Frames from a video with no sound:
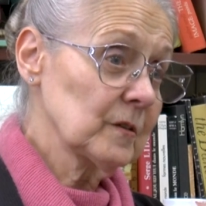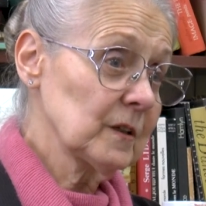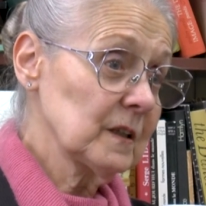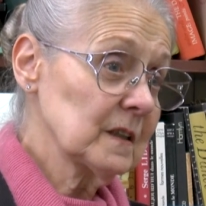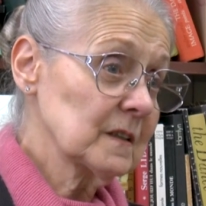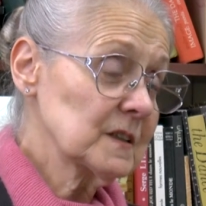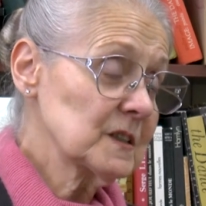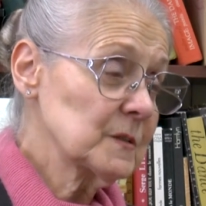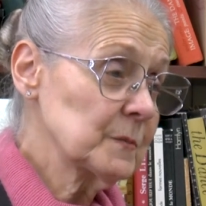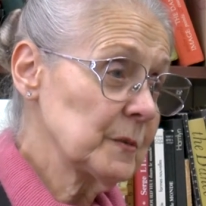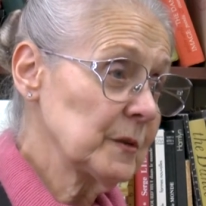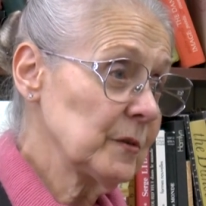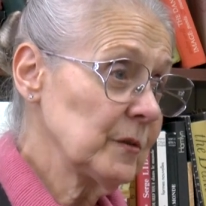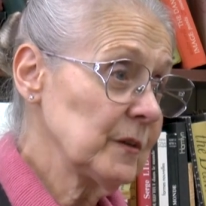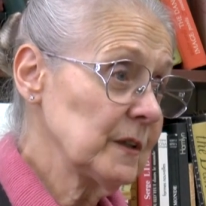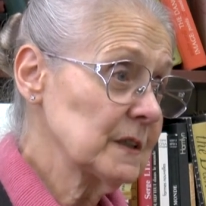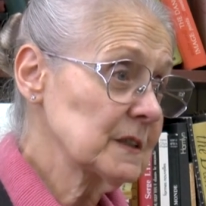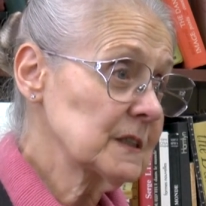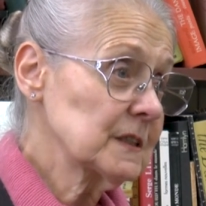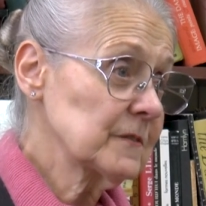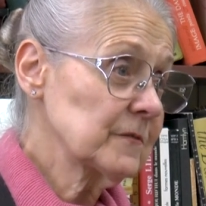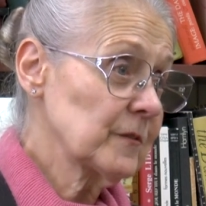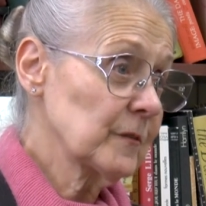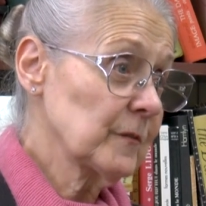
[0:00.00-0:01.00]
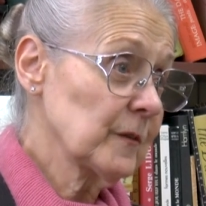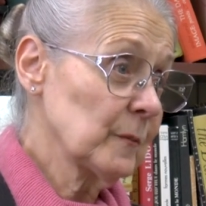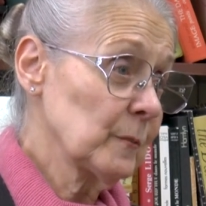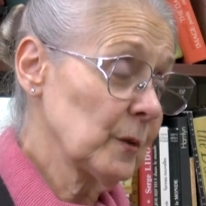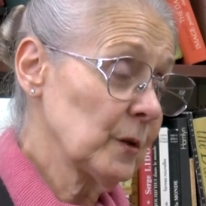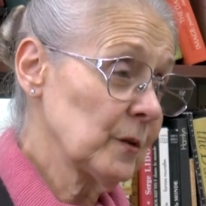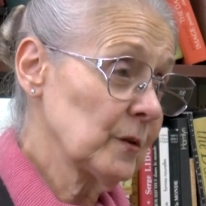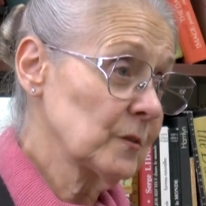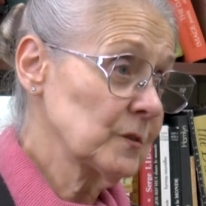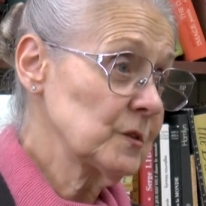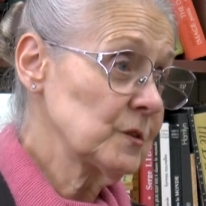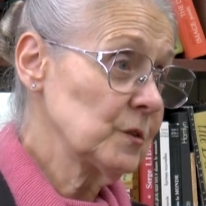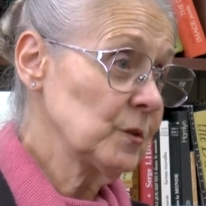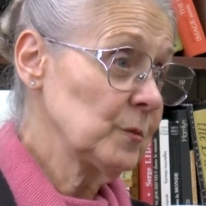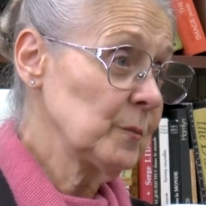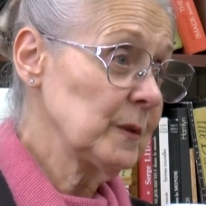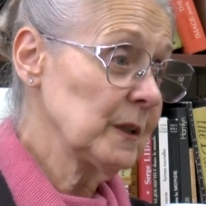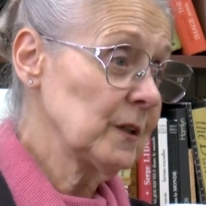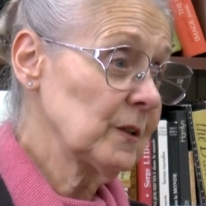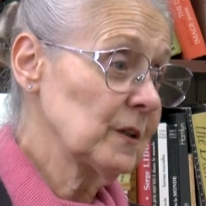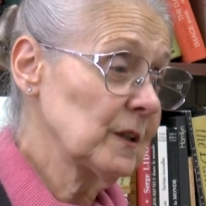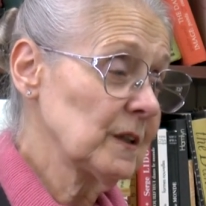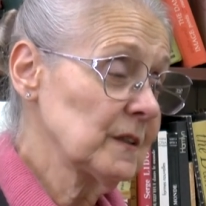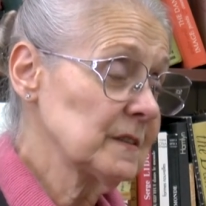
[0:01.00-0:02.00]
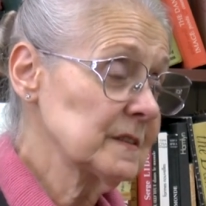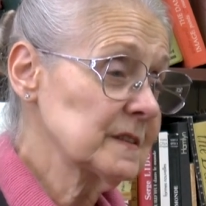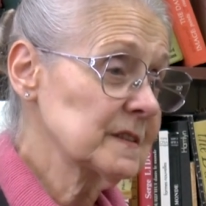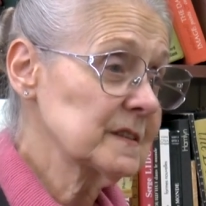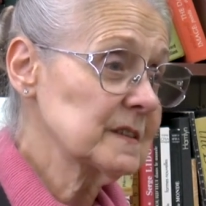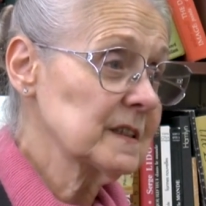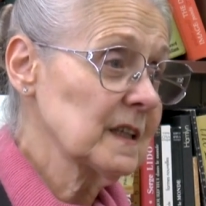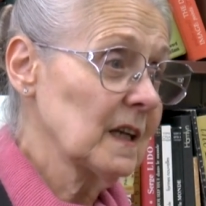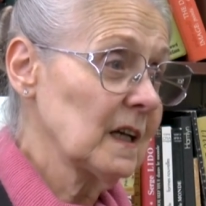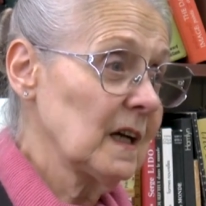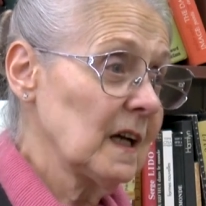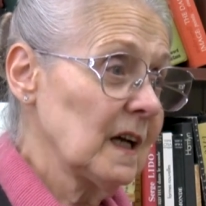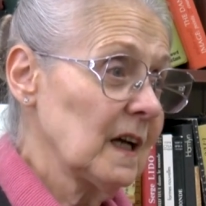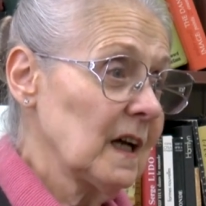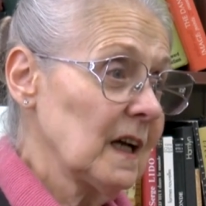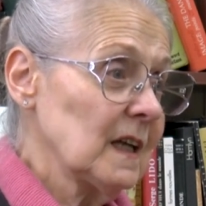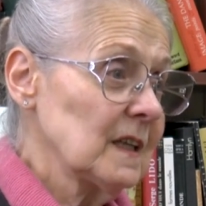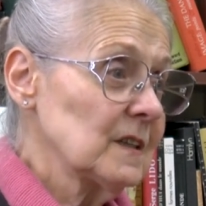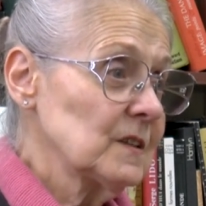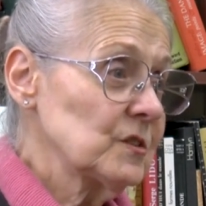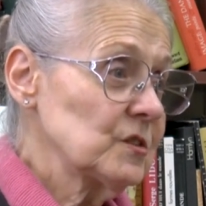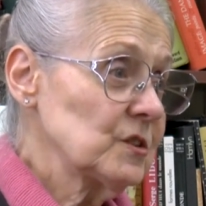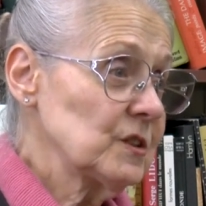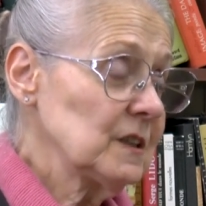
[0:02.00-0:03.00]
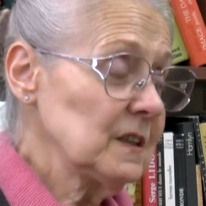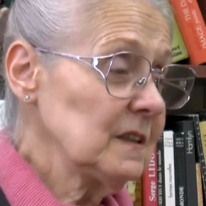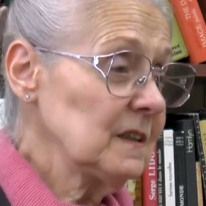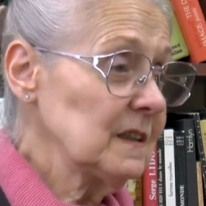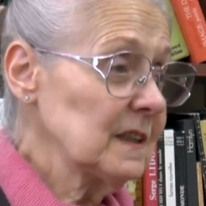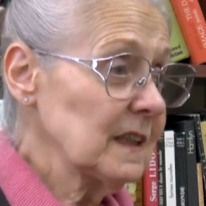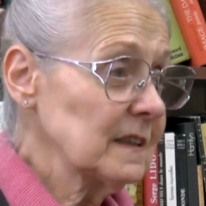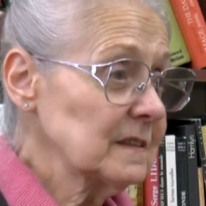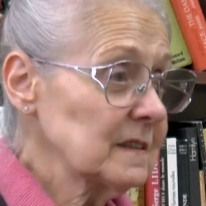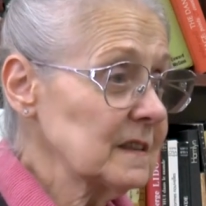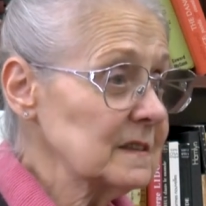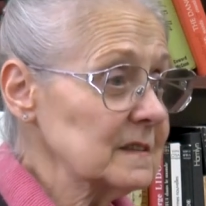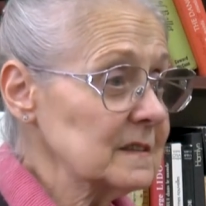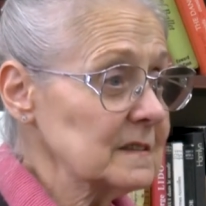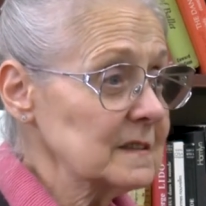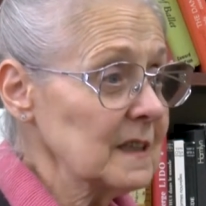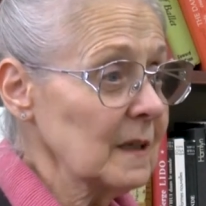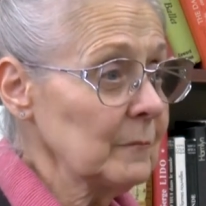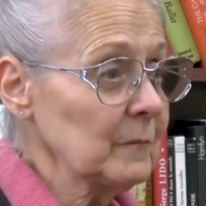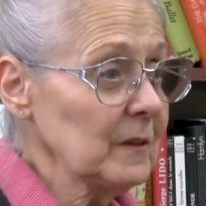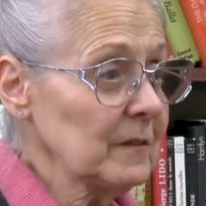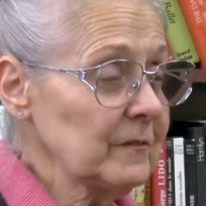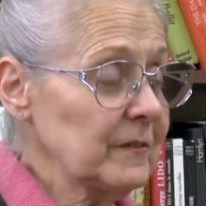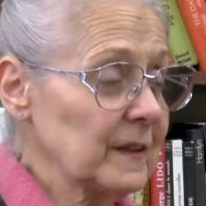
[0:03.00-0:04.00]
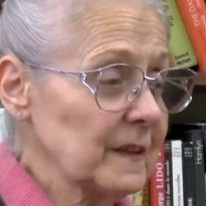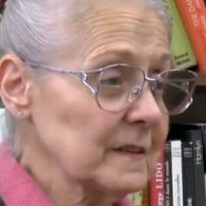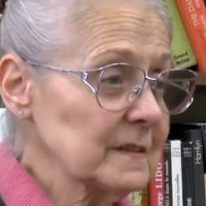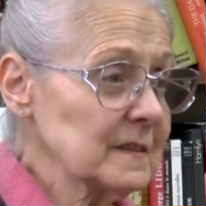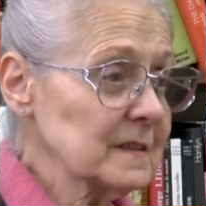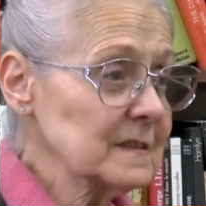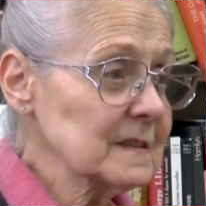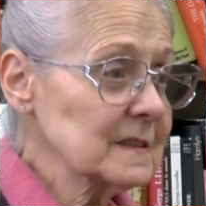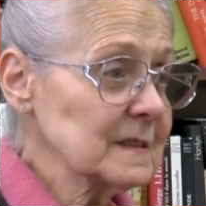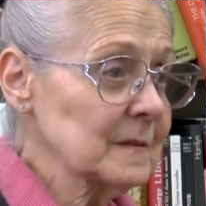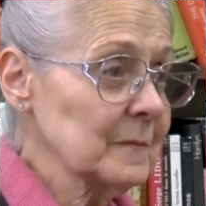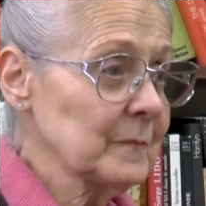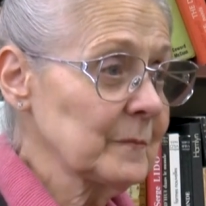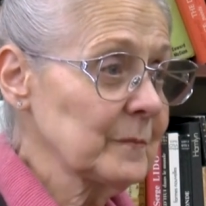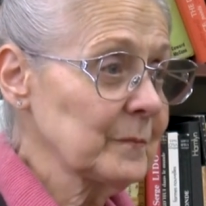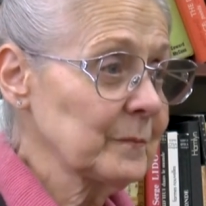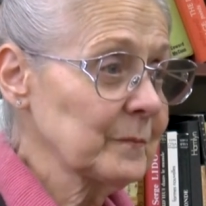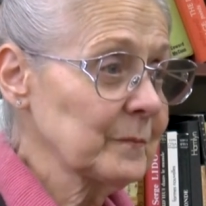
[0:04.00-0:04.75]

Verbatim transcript: good experience from her too because she let some of us